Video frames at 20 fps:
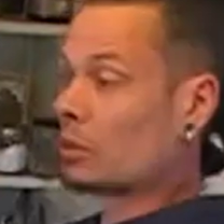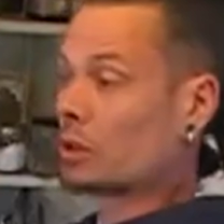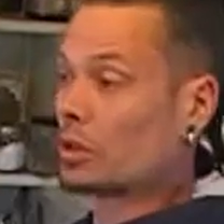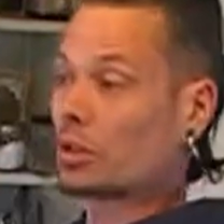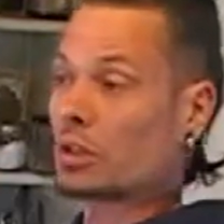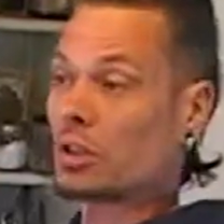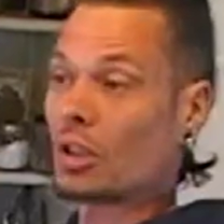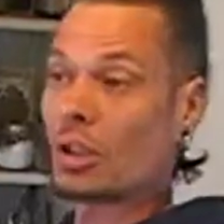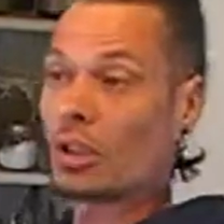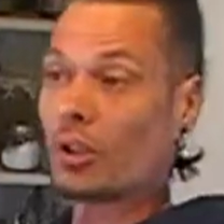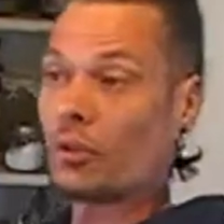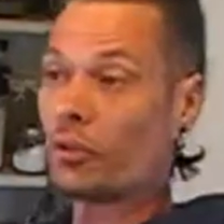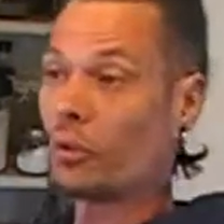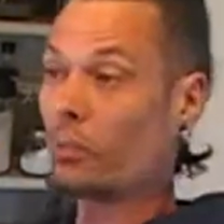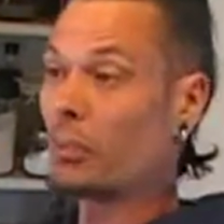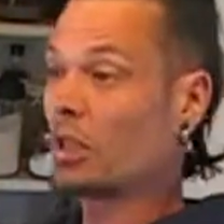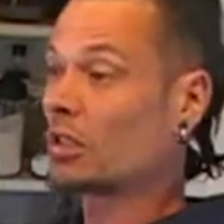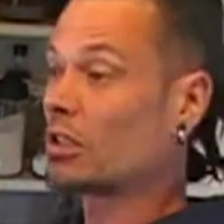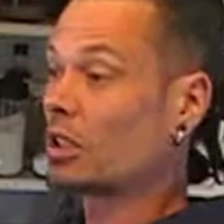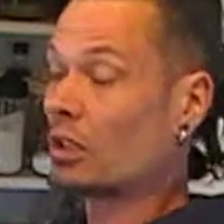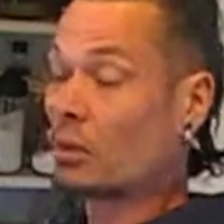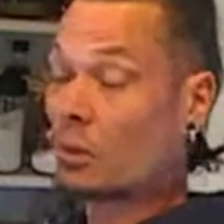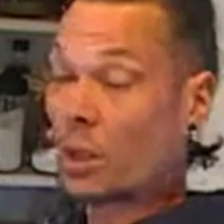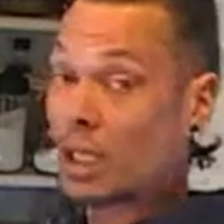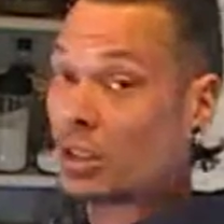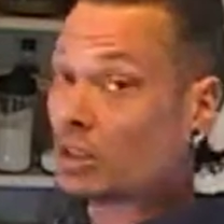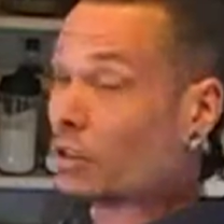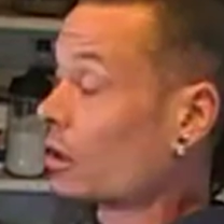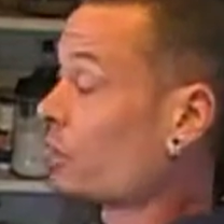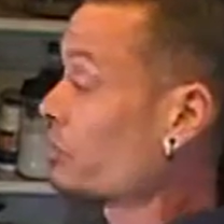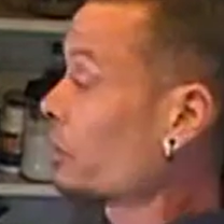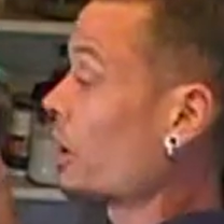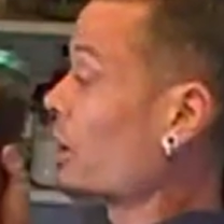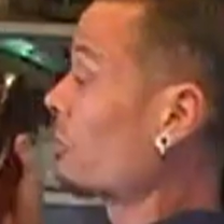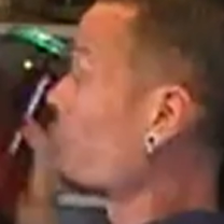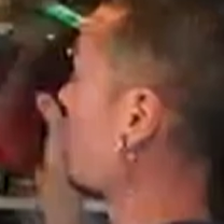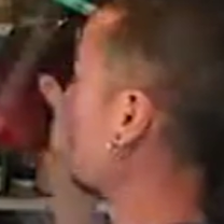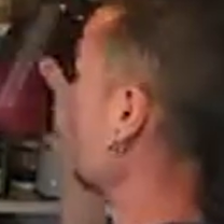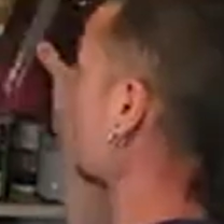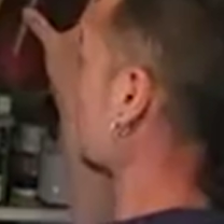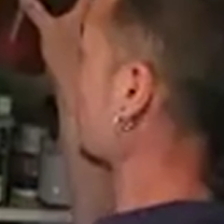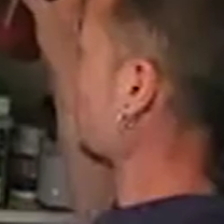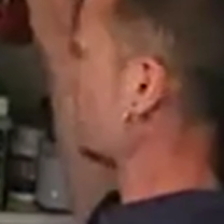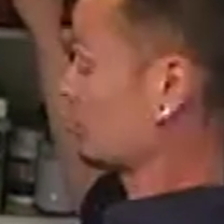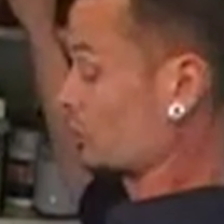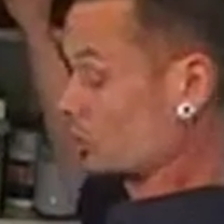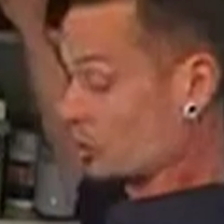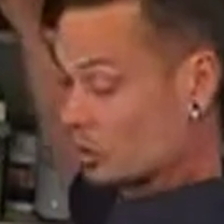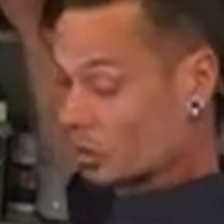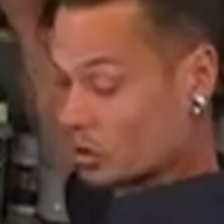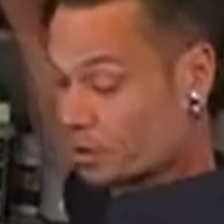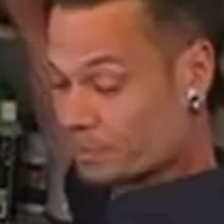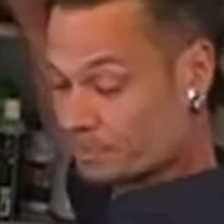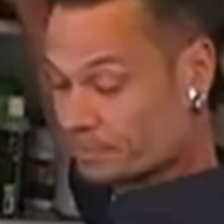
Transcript: slowly fermenting away. It's got a probiotic in it too.